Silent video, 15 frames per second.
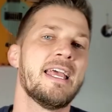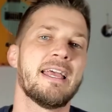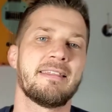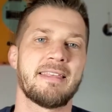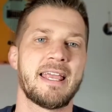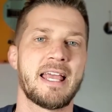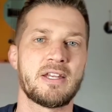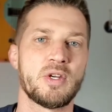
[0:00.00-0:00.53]
and
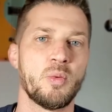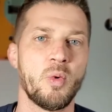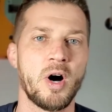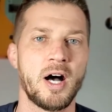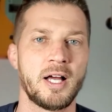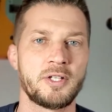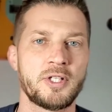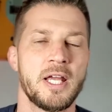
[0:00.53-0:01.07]
they had to
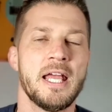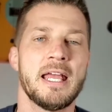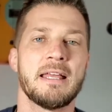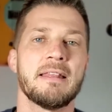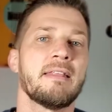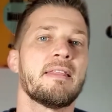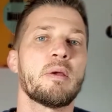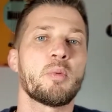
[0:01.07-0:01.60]
wash.
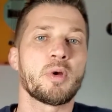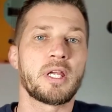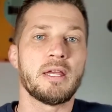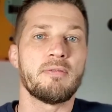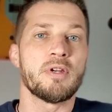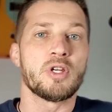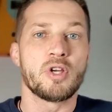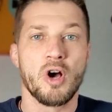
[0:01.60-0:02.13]
And then they were
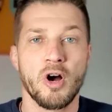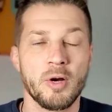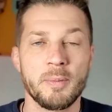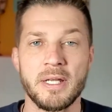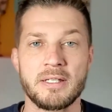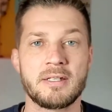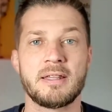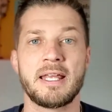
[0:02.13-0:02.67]
given
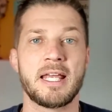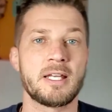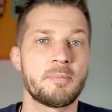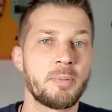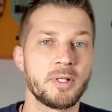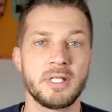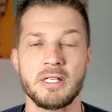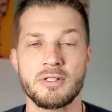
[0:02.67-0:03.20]
garments, and they had to
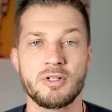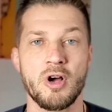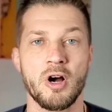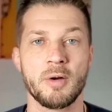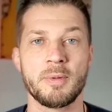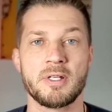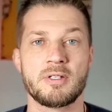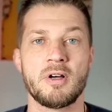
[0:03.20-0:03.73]
put these
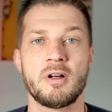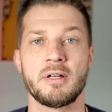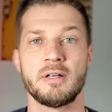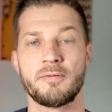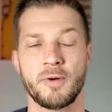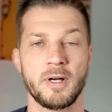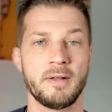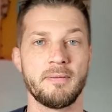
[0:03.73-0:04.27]
garments on in front